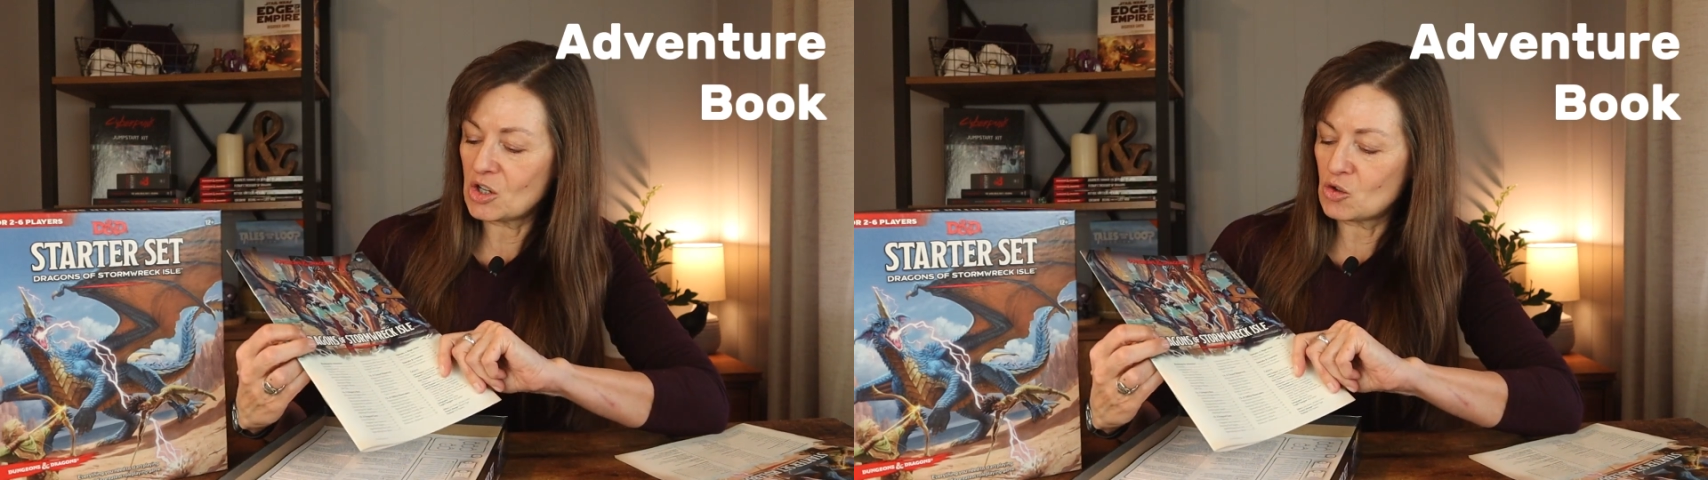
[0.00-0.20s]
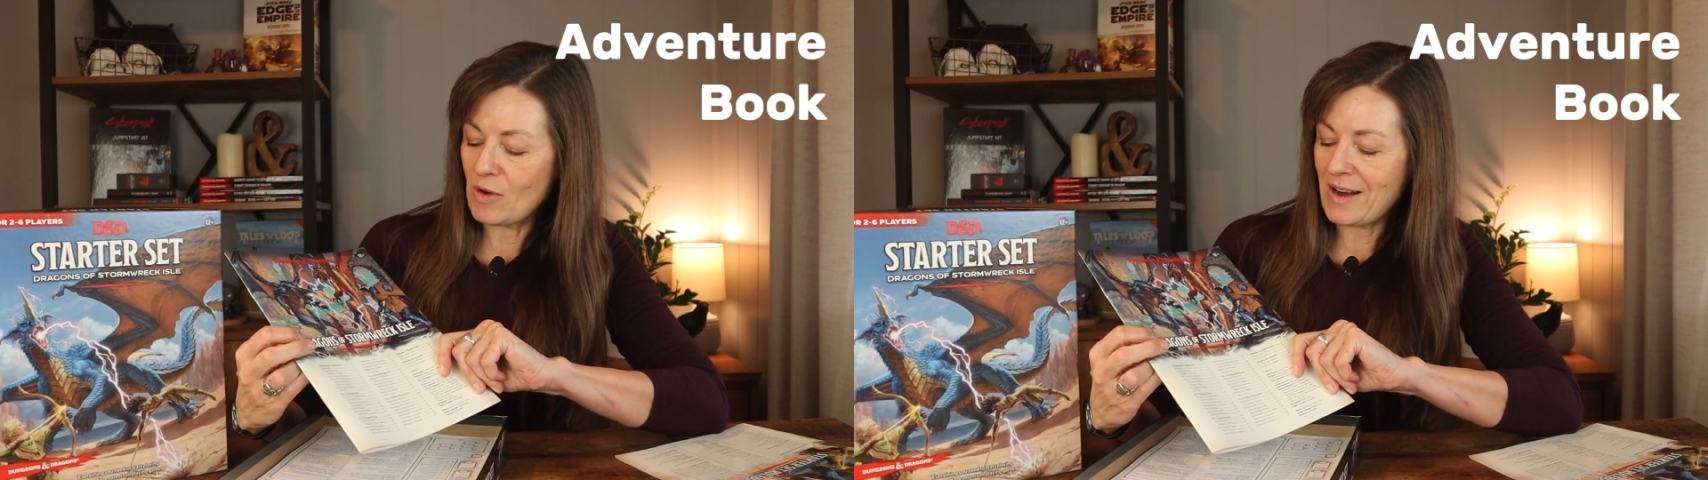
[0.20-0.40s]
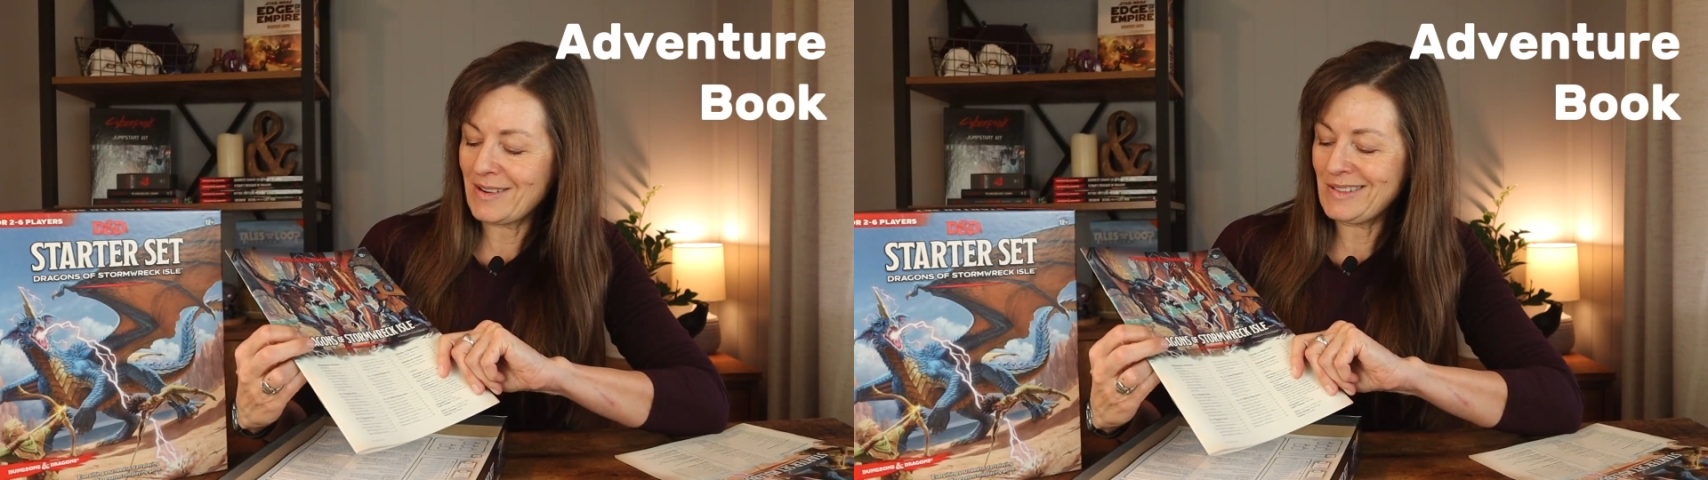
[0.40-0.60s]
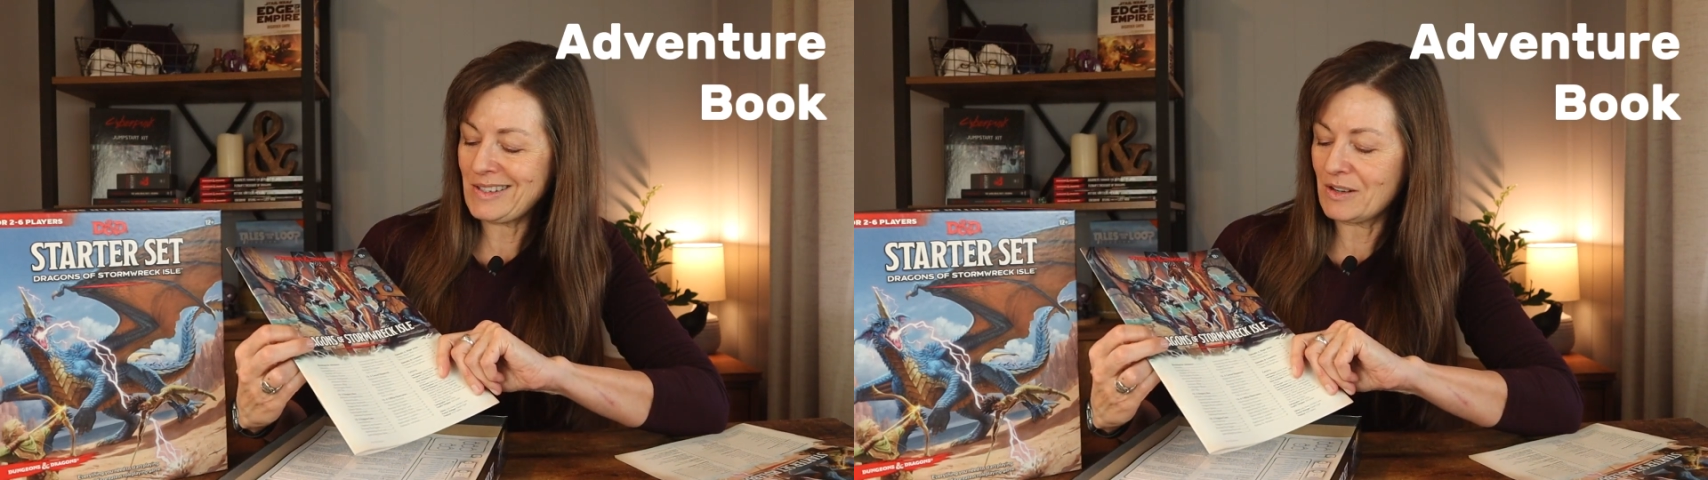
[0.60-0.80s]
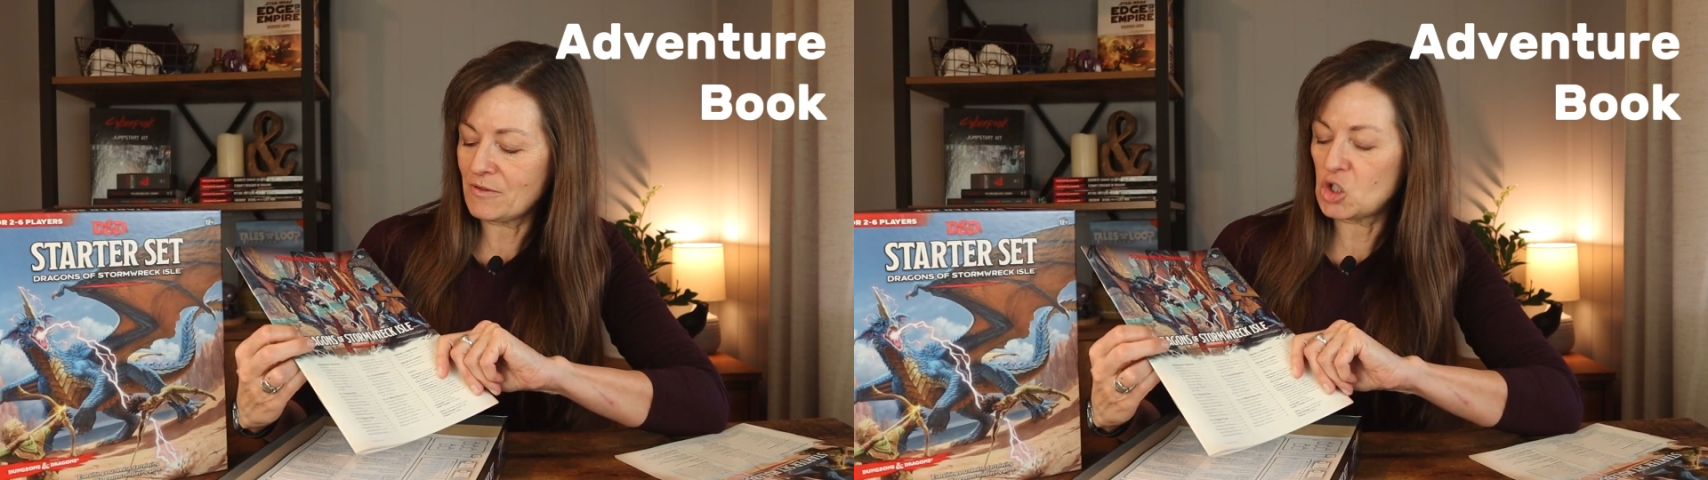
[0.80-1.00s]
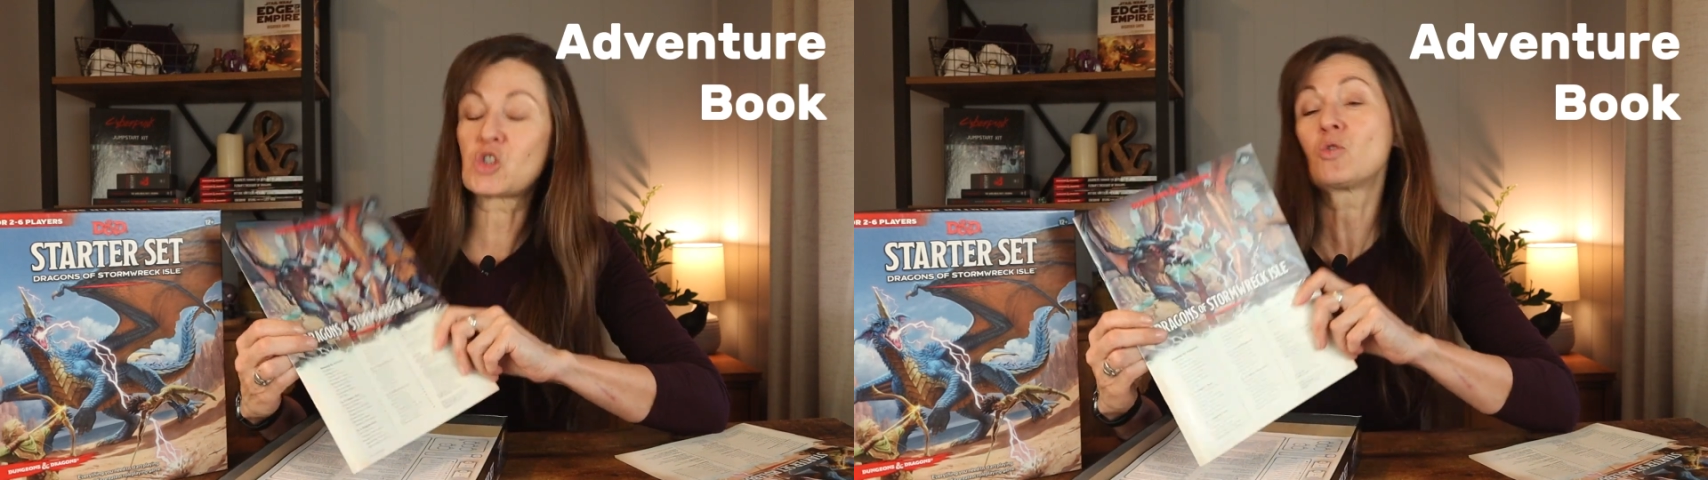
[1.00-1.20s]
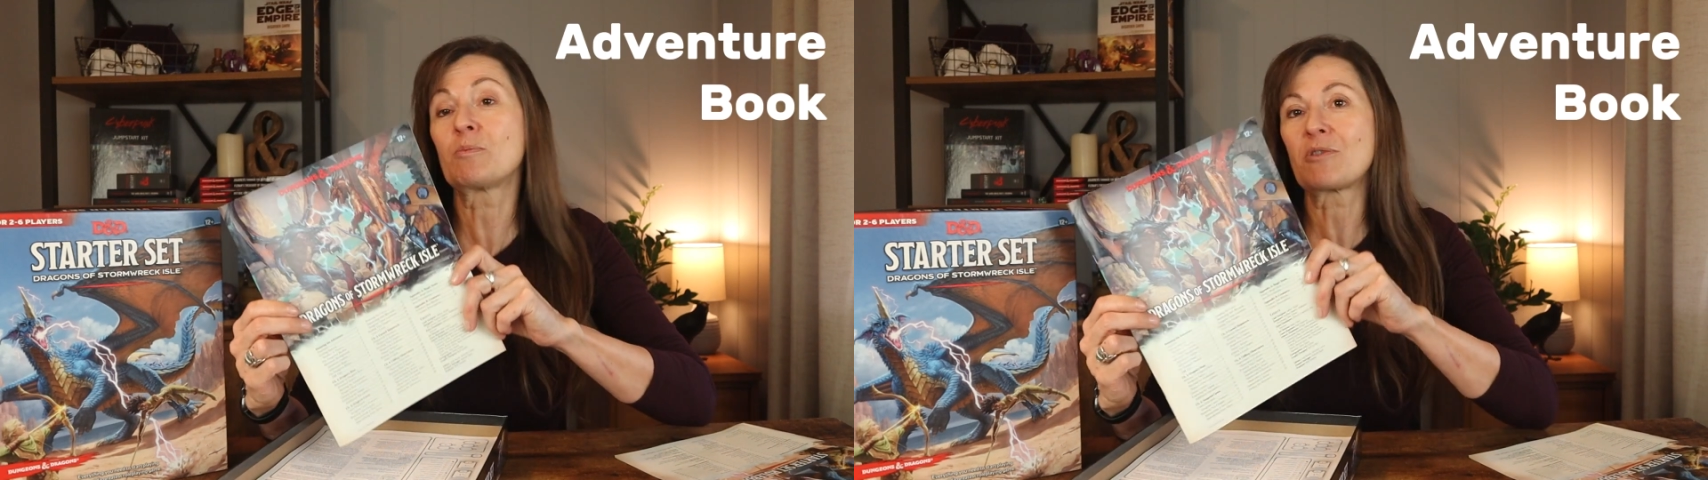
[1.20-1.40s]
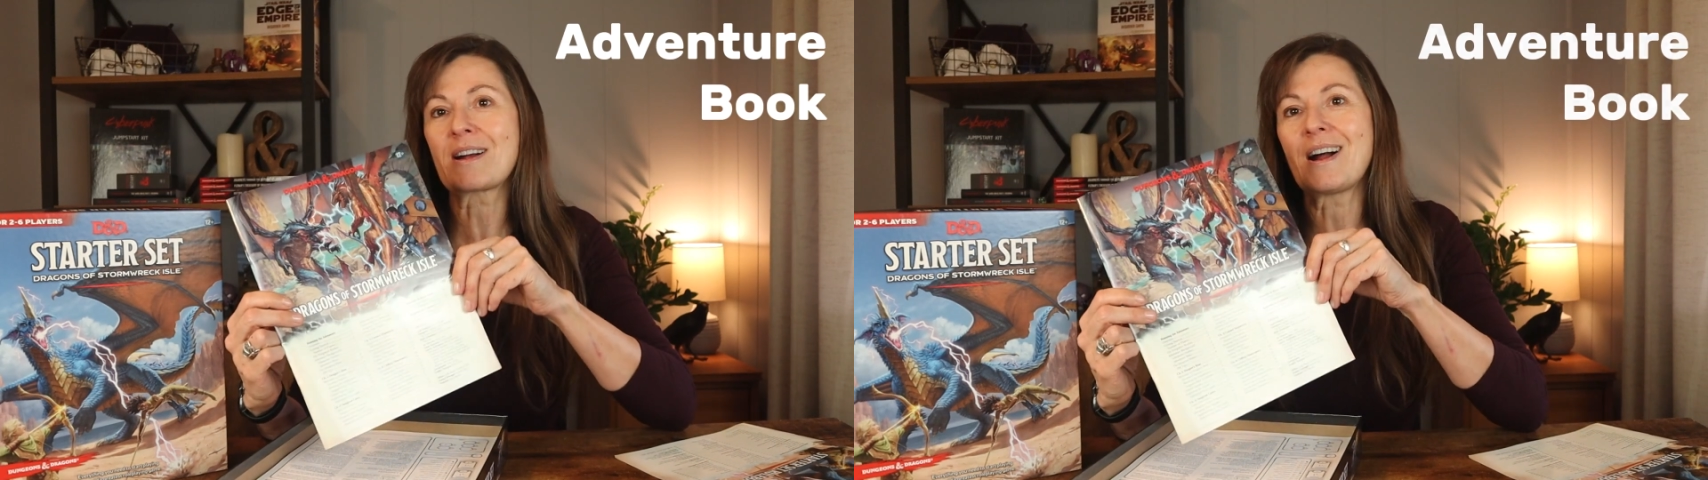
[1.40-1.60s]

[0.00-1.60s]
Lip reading: Dragons of Stormwreck